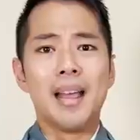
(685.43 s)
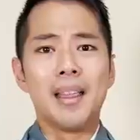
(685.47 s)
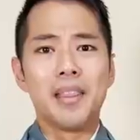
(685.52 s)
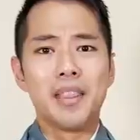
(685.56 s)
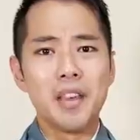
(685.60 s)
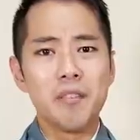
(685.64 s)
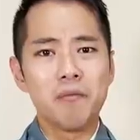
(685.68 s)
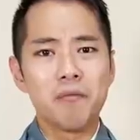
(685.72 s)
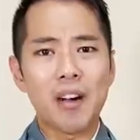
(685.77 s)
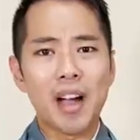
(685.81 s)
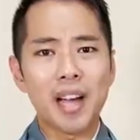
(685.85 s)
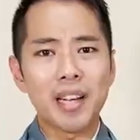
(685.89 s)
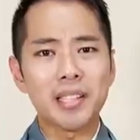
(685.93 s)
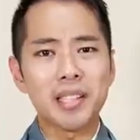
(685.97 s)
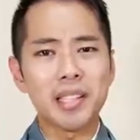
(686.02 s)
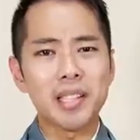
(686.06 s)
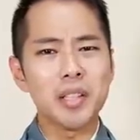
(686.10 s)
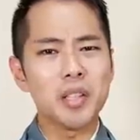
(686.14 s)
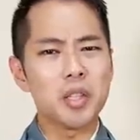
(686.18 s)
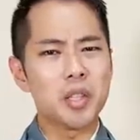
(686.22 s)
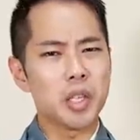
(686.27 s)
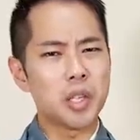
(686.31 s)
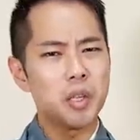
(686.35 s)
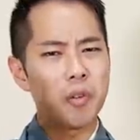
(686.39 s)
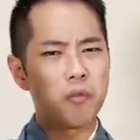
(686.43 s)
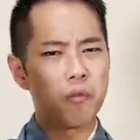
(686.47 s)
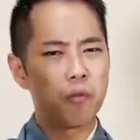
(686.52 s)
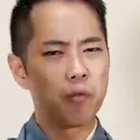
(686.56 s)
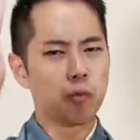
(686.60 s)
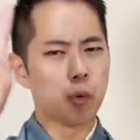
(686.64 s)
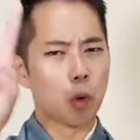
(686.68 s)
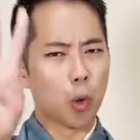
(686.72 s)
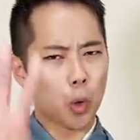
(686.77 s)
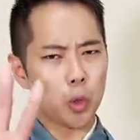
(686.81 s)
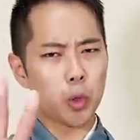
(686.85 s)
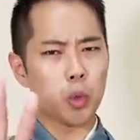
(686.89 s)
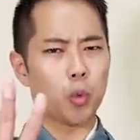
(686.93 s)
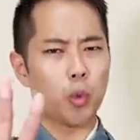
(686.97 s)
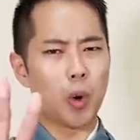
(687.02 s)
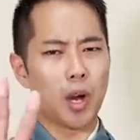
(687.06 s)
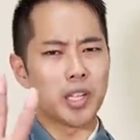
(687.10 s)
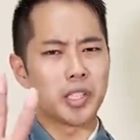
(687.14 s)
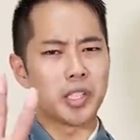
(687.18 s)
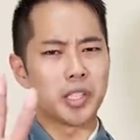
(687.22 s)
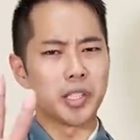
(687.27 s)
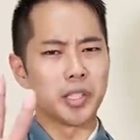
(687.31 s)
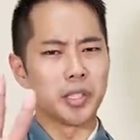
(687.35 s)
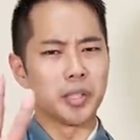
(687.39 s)
Then finally, the fourth
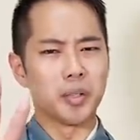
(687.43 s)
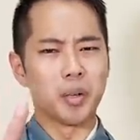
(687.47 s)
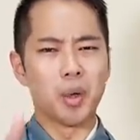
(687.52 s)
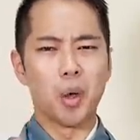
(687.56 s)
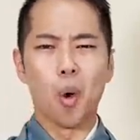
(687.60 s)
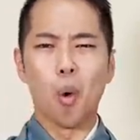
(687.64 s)
question,